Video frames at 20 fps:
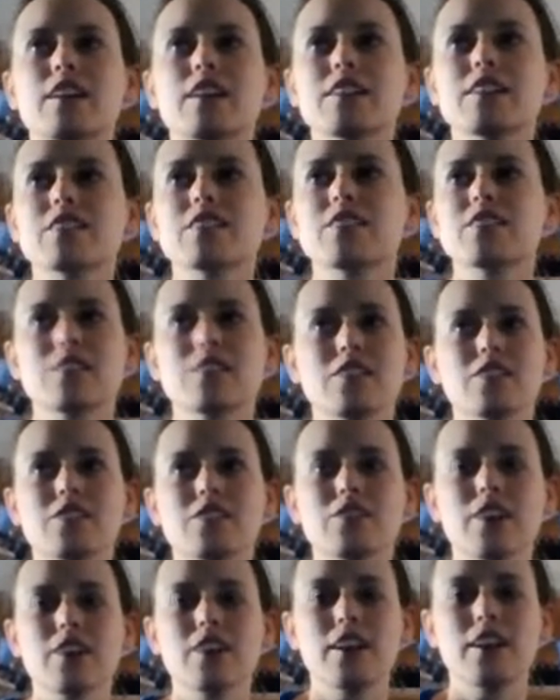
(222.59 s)

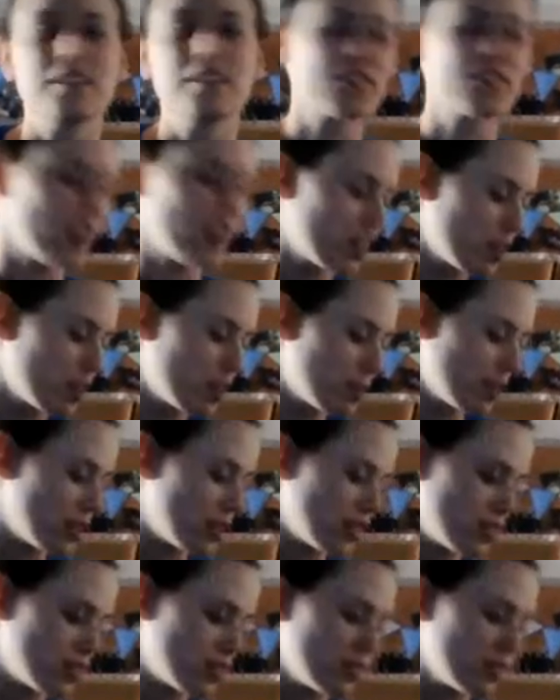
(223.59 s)
So chalk up
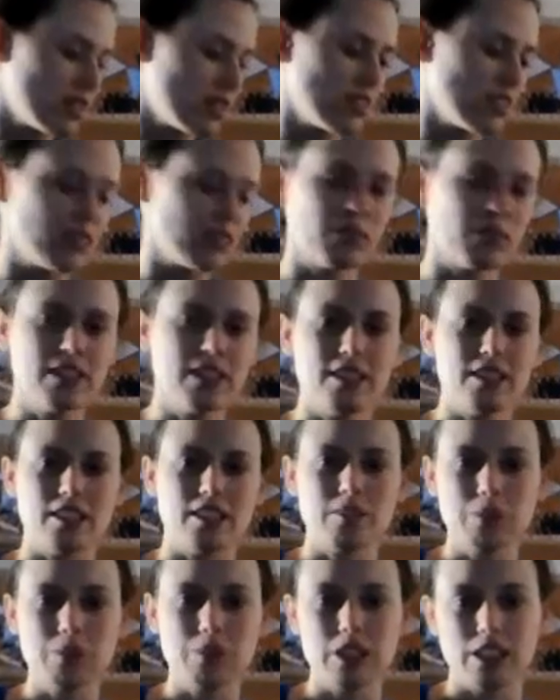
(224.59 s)
another reason to read this
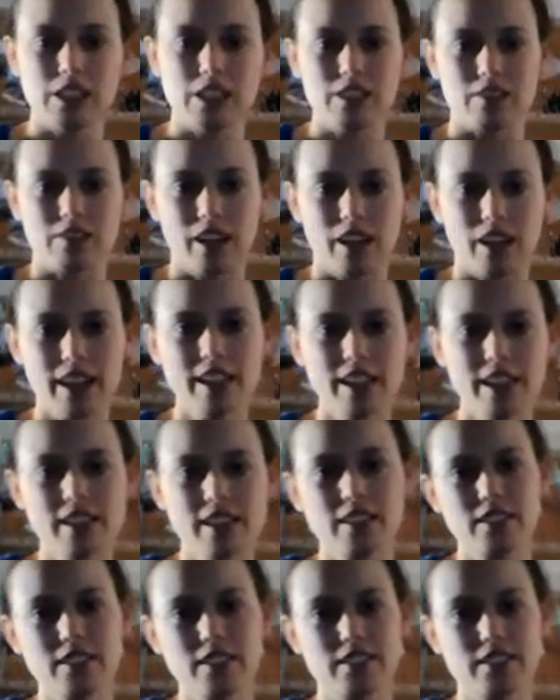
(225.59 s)
book, right?